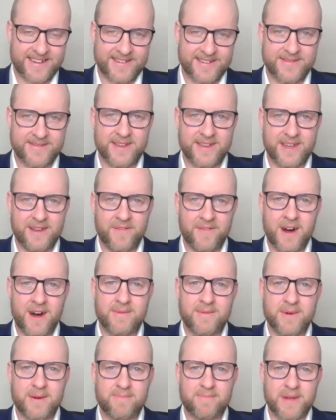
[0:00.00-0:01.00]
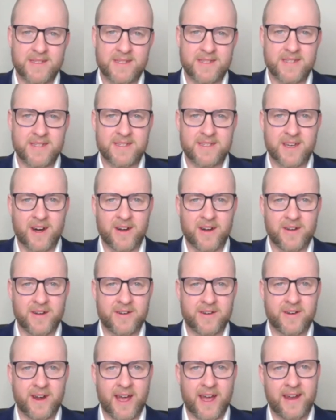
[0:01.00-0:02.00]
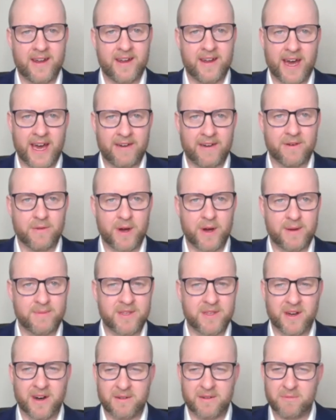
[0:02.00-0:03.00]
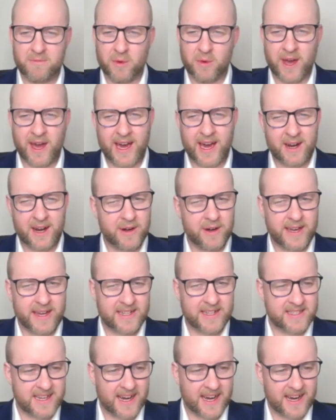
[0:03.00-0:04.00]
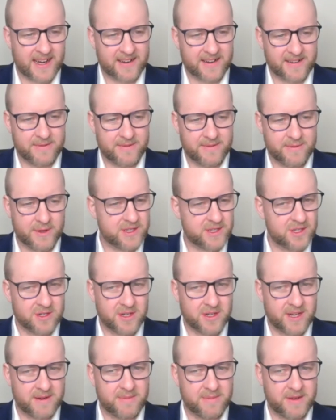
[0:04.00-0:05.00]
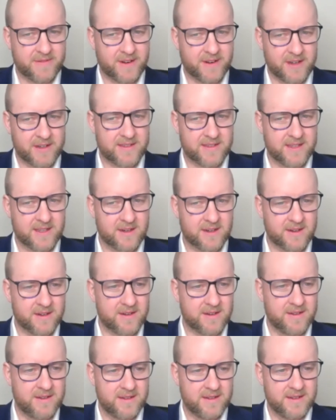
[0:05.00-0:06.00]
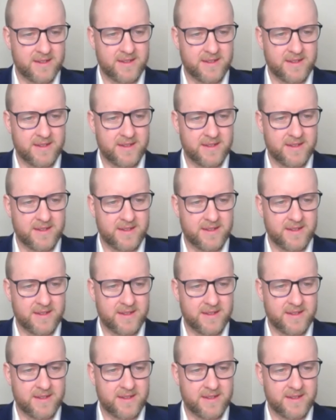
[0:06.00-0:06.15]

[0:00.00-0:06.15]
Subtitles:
So if I'm a business owner and I have a website, how do I get started? What should I be focusing on?